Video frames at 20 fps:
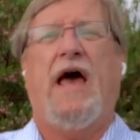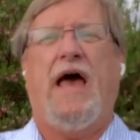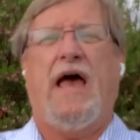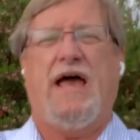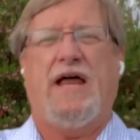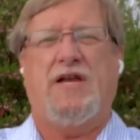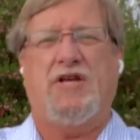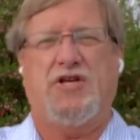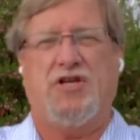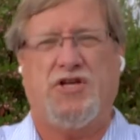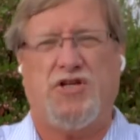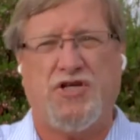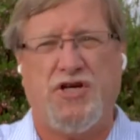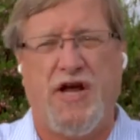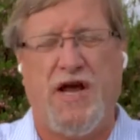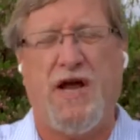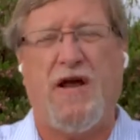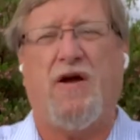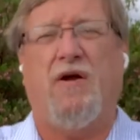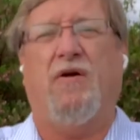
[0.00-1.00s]
and
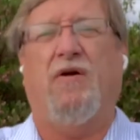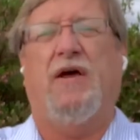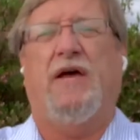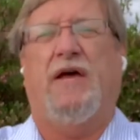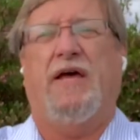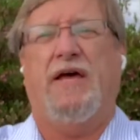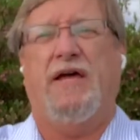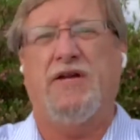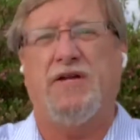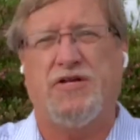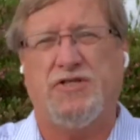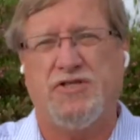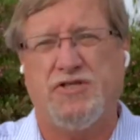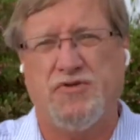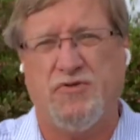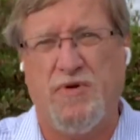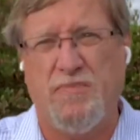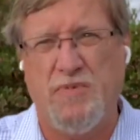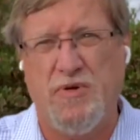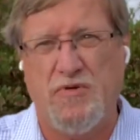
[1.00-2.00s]
share and
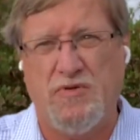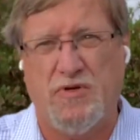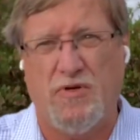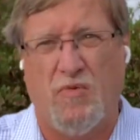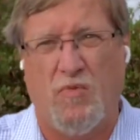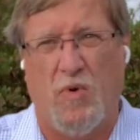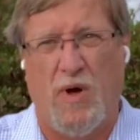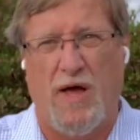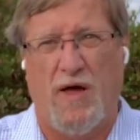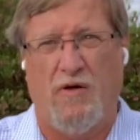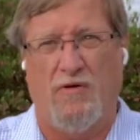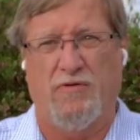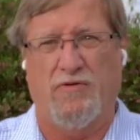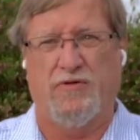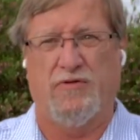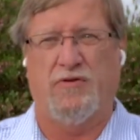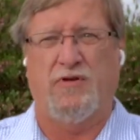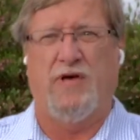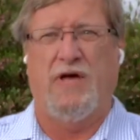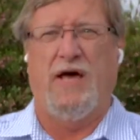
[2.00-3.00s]
distribute the
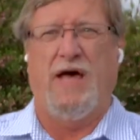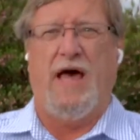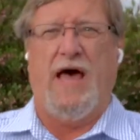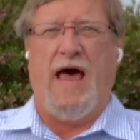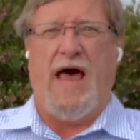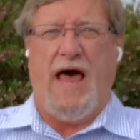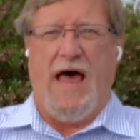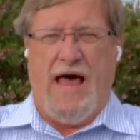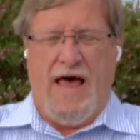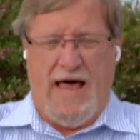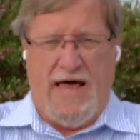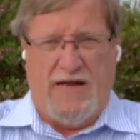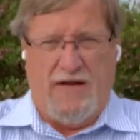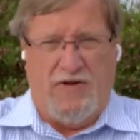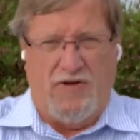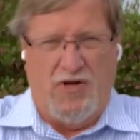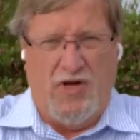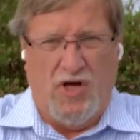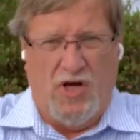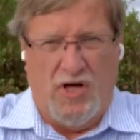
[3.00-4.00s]
wealth
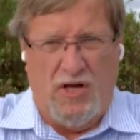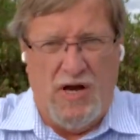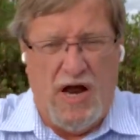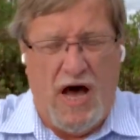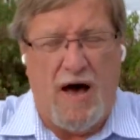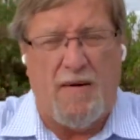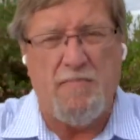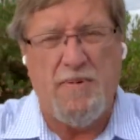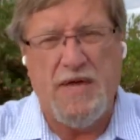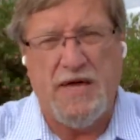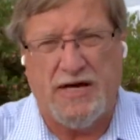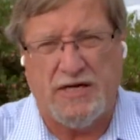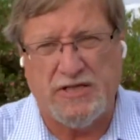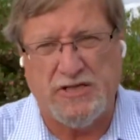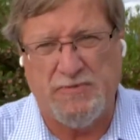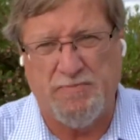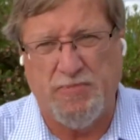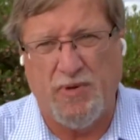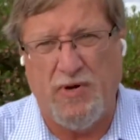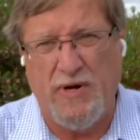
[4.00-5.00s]
and not be
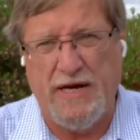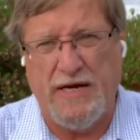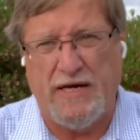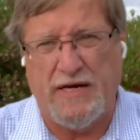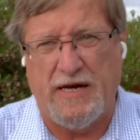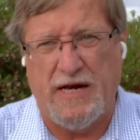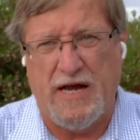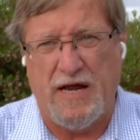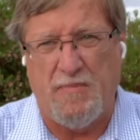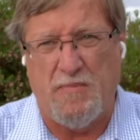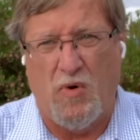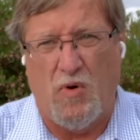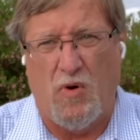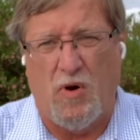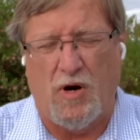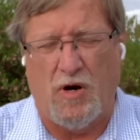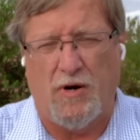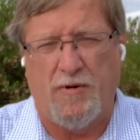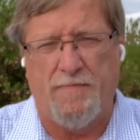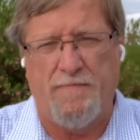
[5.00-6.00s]
exploited
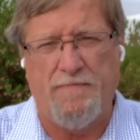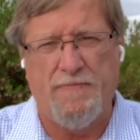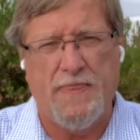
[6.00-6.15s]
anymore.